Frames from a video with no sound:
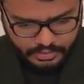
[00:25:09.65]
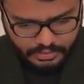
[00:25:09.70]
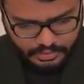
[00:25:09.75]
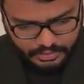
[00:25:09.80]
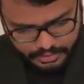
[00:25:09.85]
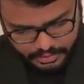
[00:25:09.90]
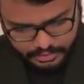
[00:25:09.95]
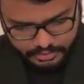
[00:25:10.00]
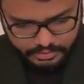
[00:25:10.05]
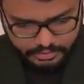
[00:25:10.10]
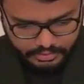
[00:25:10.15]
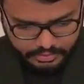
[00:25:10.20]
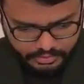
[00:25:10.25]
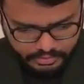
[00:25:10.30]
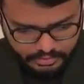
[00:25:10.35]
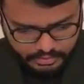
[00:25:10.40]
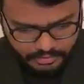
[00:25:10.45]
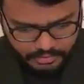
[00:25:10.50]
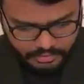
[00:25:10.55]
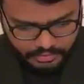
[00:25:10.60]
Yes,
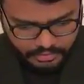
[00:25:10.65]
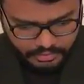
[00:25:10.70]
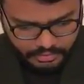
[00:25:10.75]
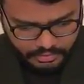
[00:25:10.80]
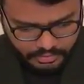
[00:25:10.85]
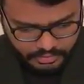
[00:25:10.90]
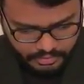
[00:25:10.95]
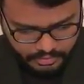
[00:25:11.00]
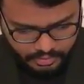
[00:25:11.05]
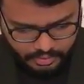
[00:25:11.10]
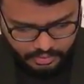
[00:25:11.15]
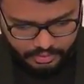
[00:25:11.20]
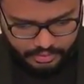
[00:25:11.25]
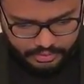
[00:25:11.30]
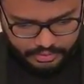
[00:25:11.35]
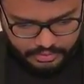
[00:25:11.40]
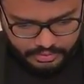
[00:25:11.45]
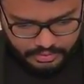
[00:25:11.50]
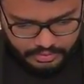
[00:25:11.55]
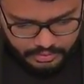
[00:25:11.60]
good.
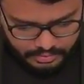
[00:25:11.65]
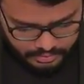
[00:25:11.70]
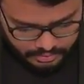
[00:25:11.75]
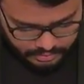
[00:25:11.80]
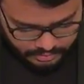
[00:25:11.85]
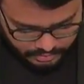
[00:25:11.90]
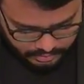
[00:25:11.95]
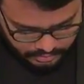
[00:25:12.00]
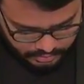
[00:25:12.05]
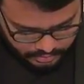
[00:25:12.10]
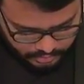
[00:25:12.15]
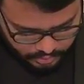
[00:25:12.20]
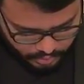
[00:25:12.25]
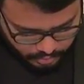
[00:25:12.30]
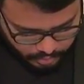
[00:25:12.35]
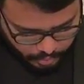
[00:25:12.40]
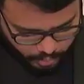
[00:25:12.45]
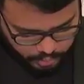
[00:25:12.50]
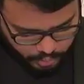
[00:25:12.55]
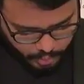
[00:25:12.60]
So
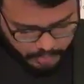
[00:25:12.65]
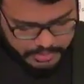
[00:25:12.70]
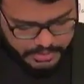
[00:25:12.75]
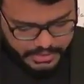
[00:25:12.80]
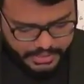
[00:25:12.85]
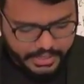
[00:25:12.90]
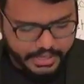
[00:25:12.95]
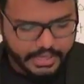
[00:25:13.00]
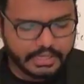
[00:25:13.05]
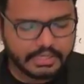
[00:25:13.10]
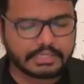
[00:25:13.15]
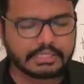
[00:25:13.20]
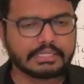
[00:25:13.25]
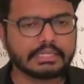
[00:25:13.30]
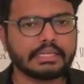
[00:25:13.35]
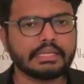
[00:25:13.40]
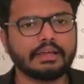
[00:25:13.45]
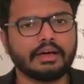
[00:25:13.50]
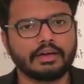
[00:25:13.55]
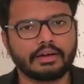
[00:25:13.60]
both option A and
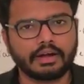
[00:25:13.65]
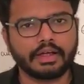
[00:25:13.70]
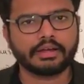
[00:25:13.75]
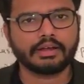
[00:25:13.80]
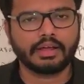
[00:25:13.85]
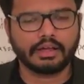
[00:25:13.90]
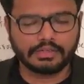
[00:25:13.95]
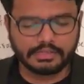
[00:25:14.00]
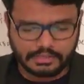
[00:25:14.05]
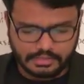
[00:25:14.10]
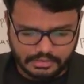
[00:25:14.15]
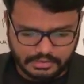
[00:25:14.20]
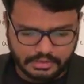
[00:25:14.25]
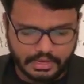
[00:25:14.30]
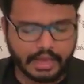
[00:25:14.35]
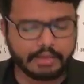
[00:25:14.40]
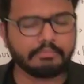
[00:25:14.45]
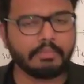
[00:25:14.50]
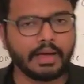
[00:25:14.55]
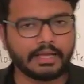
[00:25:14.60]
C are right answers.
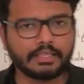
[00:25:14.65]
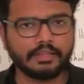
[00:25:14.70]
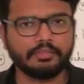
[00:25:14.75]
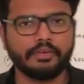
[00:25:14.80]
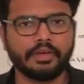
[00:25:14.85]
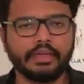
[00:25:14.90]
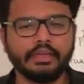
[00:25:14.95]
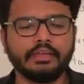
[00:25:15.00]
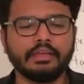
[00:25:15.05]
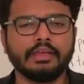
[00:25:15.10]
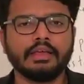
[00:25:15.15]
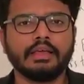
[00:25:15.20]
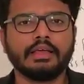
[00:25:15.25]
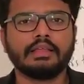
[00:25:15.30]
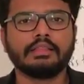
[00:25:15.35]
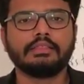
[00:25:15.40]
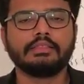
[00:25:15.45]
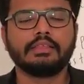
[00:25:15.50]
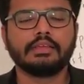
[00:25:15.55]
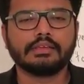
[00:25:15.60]
And by the way,
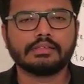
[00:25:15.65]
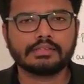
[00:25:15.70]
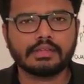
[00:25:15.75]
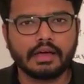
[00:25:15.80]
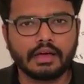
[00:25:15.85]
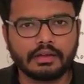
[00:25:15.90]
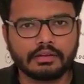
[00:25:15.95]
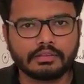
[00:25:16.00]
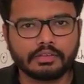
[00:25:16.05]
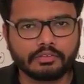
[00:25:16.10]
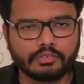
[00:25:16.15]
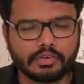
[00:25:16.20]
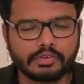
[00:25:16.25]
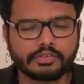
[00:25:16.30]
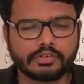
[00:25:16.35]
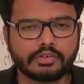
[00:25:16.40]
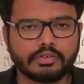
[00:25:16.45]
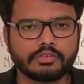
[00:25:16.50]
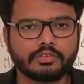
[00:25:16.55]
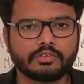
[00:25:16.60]
these are the
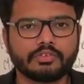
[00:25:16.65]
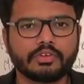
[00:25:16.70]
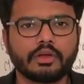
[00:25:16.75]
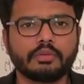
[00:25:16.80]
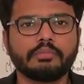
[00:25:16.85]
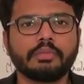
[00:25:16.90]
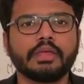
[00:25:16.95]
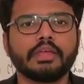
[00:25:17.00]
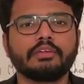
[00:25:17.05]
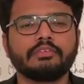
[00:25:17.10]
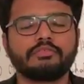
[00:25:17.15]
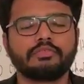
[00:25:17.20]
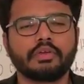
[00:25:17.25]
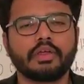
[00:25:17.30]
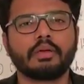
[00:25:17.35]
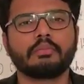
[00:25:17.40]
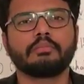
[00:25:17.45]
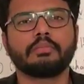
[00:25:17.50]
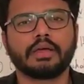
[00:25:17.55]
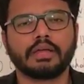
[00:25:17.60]
questions which are being
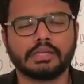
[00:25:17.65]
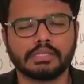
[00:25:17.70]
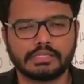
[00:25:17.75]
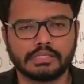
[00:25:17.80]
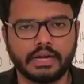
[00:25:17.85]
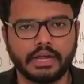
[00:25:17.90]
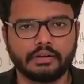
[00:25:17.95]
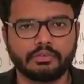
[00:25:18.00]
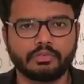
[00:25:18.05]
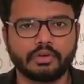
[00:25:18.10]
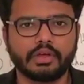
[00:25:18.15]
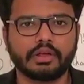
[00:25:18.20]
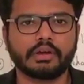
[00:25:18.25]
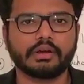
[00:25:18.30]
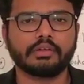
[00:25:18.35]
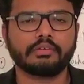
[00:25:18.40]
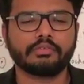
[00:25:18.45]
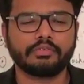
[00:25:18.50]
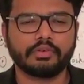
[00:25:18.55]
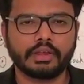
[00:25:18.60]
framed by us, right? We are
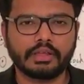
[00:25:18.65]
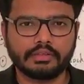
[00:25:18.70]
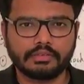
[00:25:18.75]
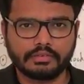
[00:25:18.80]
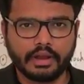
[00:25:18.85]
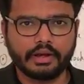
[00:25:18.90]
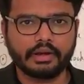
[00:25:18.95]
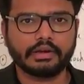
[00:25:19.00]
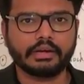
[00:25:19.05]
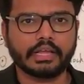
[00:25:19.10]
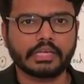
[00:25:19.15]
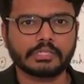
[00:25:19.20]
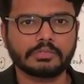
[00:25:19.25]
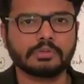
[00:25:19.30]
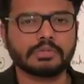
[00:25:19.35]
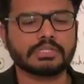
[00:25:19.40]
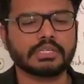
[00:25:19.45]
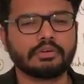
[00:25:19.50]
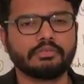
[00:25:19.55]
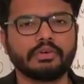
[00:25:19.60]
referring standard
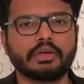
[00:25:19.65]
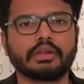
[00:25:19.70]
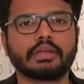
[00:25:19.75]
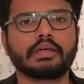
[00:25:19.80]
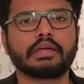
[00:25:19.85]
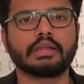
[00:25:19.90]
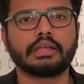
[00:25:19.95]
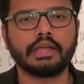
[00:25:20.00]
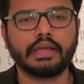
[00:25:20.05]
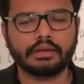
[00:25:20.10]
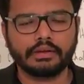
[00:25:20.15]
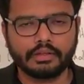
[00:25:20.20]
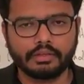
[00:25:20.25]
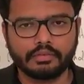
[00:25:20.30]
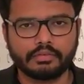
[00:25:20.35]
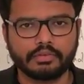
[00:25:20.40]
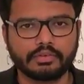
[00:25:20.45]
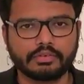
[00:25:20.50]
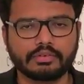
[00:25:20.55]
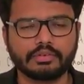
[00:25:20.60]
textbooks and we are creating
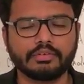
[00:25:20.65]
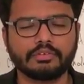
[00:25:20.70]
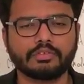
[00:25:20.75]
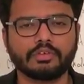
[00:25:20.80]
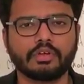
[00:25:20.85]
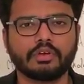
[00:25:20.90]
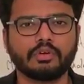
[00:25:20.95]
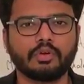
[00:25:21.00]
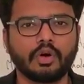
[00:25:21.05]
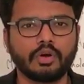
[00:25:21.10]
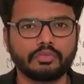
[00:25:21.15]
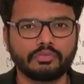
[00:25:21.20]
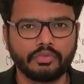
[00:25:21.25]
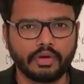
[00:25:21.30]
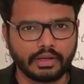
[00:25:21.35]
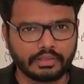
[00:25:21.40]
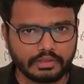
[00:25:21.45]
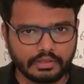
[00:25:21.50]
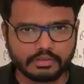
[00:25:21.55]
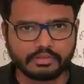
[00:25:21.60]
questions. So you will not
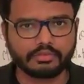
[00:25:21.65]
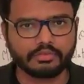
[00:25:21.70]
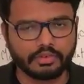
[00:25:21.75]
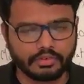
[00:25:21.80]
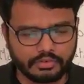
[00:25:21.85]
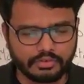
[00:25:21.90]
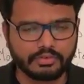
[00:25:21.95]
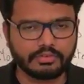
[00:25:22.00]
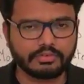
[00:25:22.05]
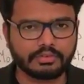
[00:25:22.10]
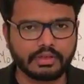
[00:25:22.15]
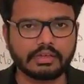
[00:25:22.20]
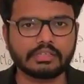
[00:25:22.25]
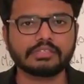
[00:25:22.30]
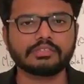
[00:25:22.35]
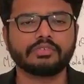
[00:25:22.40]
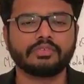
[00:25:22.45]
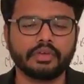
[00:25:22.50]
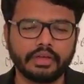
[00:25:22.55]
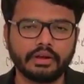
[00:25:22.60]
find these questions
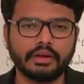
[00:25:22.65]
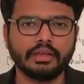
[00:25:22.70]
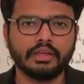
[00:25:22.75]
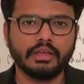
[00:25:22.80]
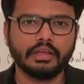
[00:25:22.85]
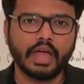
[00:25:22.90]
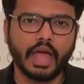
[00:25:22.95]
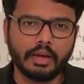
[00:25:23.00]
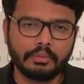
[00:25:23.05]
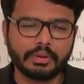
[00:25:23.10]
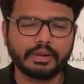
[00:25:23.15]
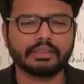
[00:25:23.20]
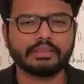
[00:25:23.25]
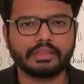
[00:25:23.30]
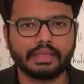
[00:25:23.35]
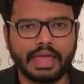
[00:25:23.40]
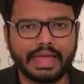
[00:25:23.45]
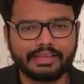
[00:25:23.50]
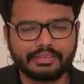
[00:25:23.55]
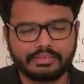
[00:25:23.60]
elsewhere. I mean, the
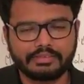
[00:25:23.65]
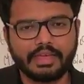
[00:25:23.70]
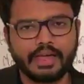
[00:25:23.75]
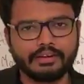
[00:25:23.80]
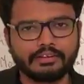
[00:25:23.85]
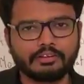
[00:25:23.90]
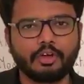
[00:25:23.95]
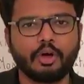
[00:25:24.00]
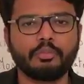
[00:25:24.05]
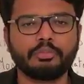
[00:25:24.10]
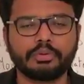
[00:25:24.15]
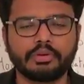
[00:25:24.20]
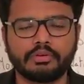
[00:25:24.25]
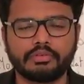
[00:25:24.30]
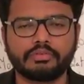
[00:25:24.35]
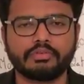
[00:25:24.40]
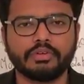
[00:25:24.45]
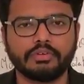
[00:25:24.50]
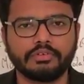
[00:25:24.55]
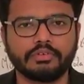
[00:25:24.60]
exact copy of
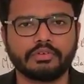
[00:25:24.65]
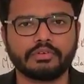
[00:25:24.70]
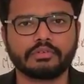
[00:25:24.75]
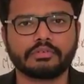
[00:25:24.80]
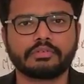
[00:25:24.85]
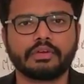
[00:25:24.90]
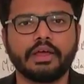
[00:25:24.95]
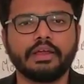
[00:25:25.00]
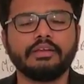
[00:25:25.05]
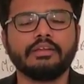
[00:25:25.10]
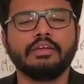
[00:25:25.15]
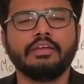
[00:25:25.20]
questions, right?